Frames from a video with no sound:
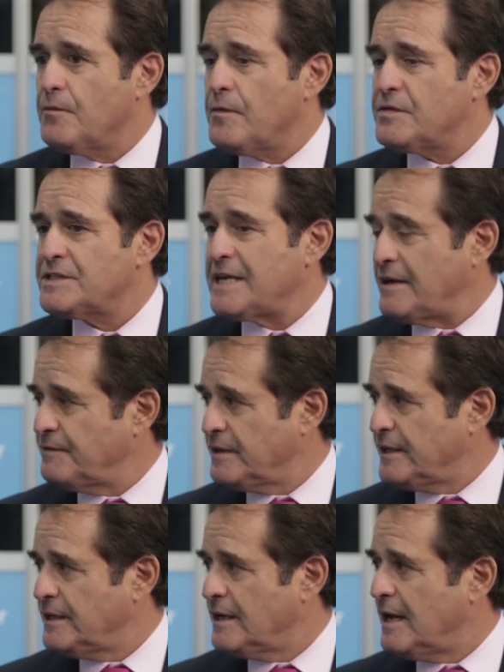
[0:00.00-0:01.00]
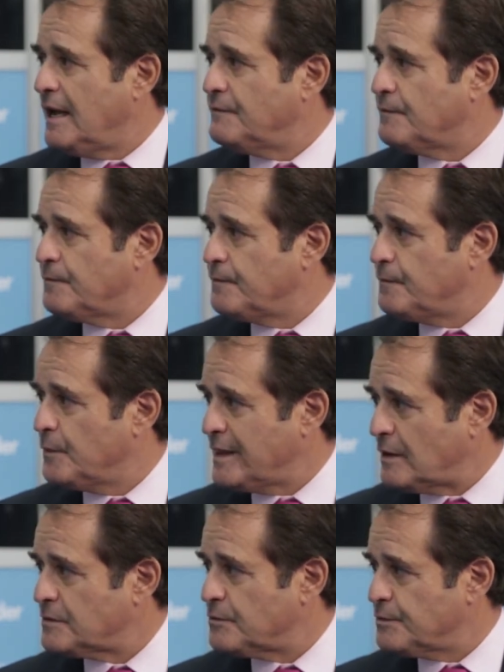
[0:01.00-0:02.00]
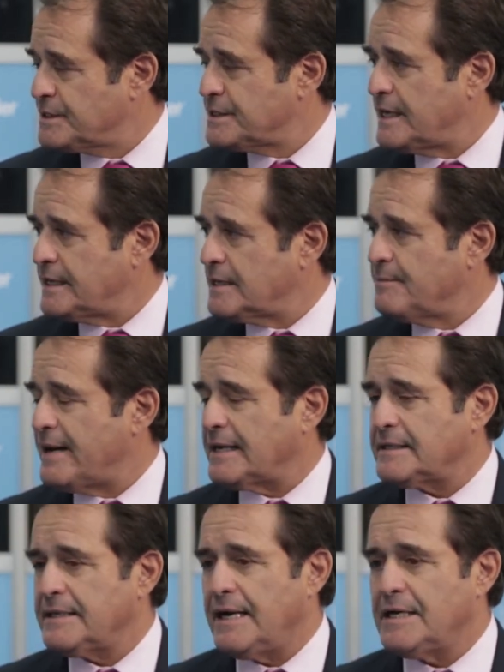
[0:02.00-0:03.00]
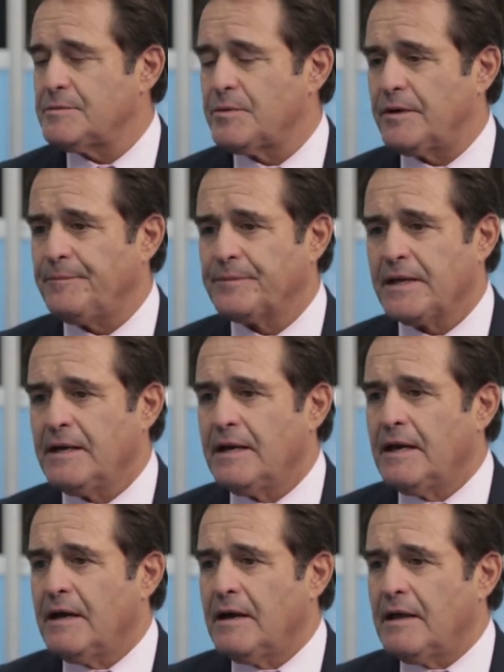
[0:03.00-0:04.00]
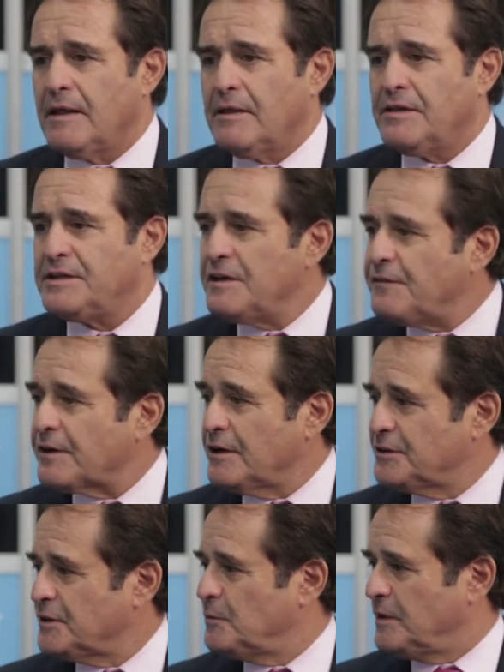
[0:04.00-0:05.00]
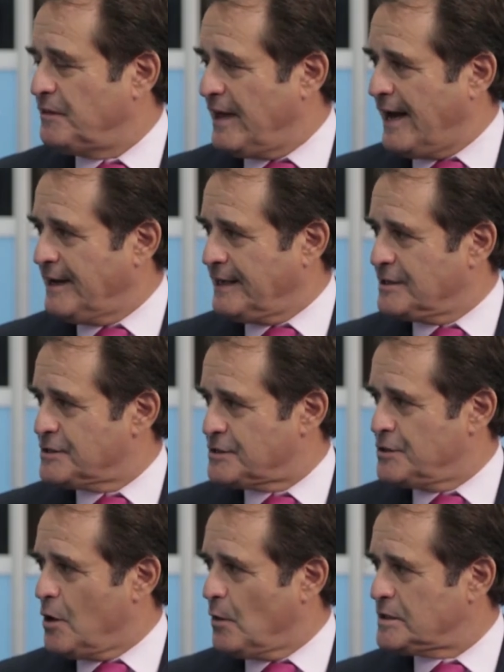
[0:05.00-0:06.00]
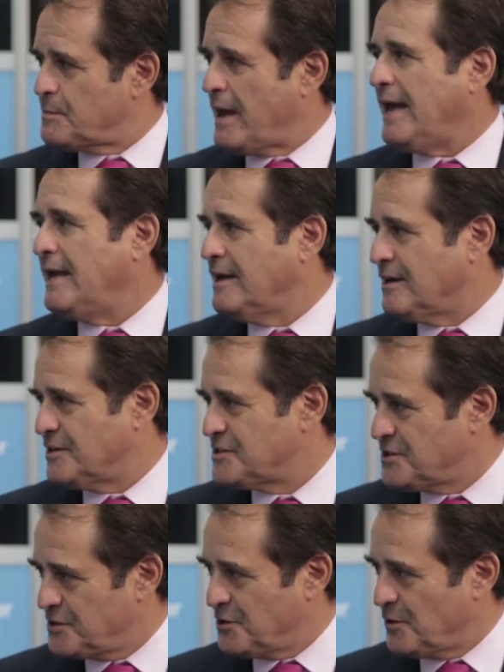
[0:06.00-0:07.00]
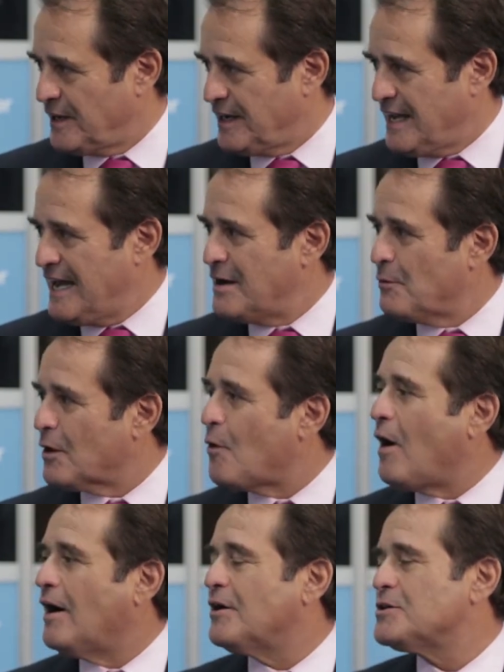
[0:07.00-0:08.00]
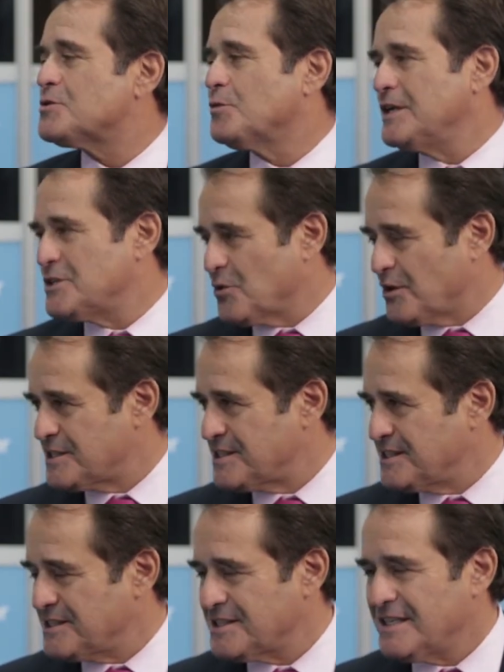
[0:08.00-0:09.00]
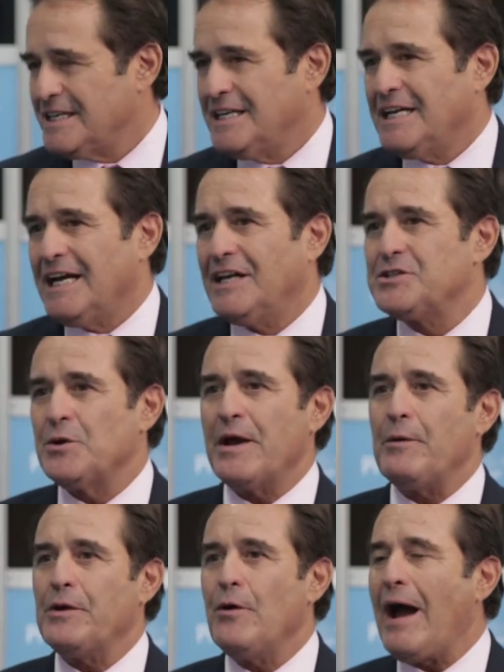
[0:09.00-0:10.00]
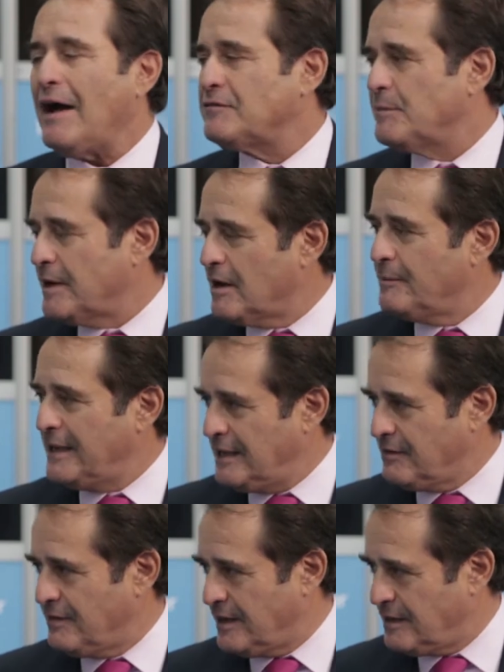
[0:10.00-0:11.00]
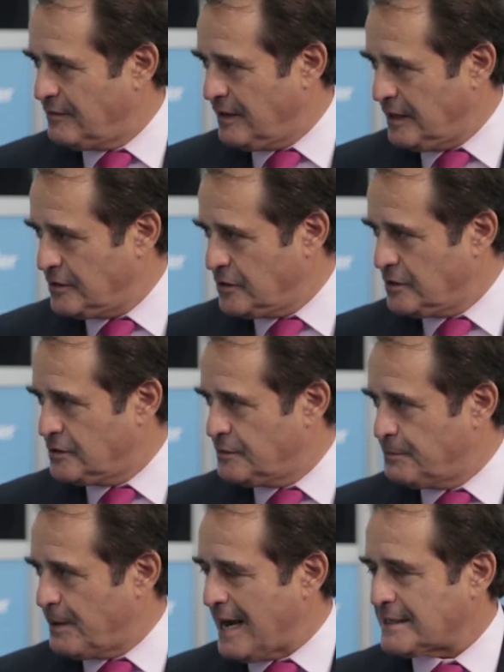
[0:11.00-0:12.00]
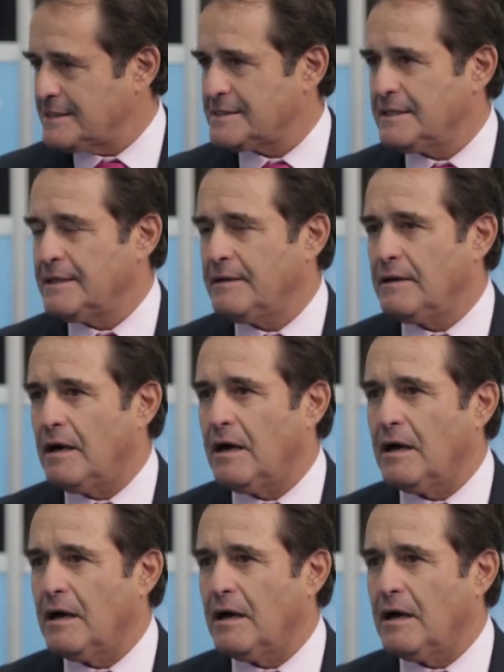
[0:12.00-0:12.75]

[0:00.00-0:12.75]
safely and without sending them back to the hospital. The difficulty with that is no one's paying us to do it, and it requires resources. And so you have to become innovative in practicing